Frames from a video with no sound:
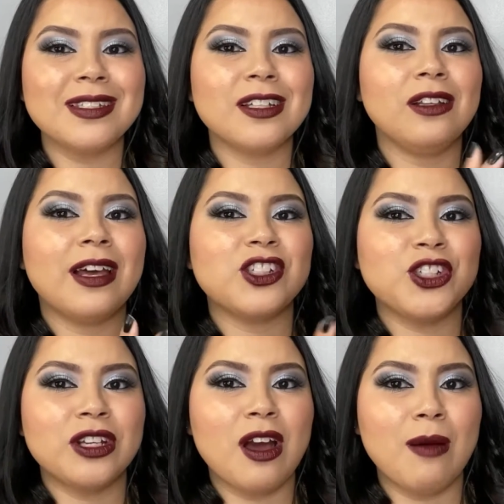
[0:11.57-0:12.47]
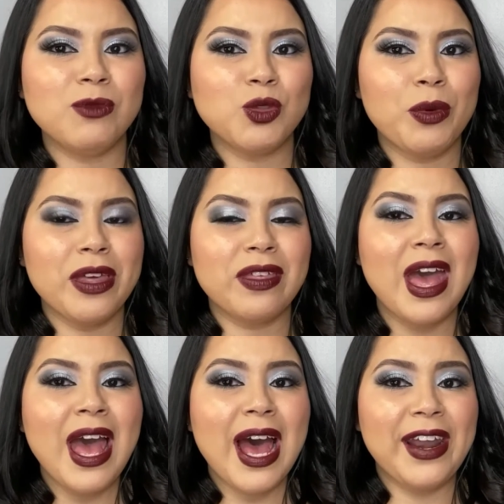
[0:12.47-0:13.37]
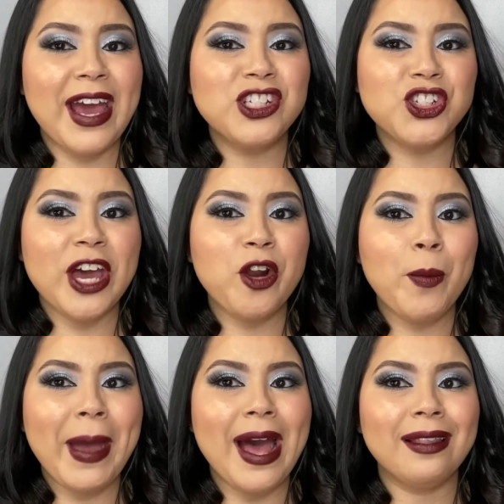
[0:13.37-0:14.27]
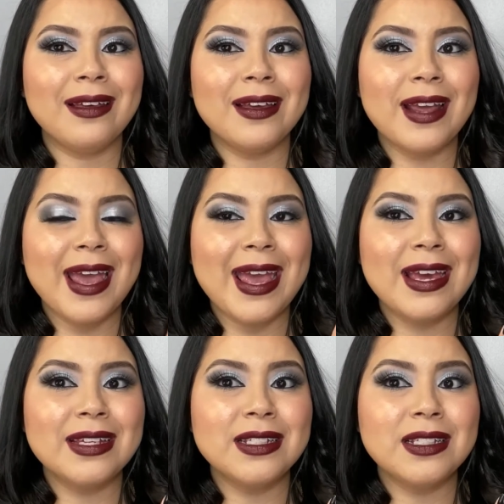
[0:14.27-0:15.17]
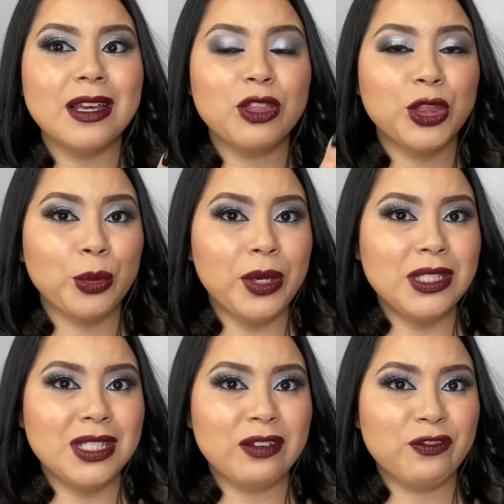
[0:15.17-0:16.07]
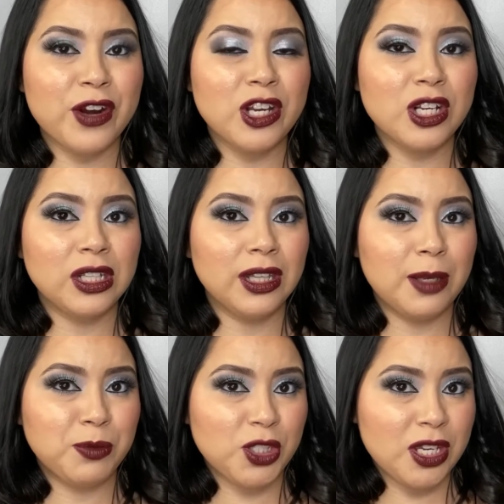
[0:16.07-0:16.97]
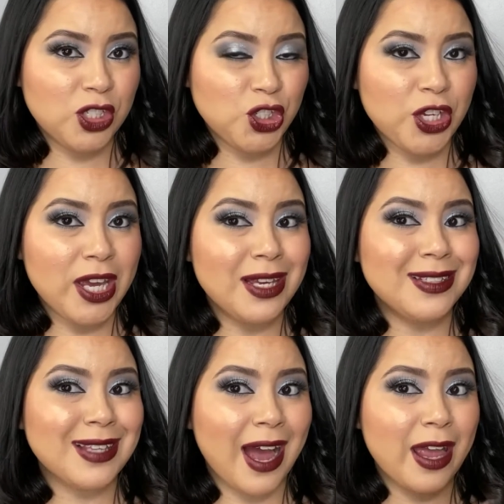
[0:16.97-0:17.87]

This collection comes with an eyeshadow palette and three different lipstick shades.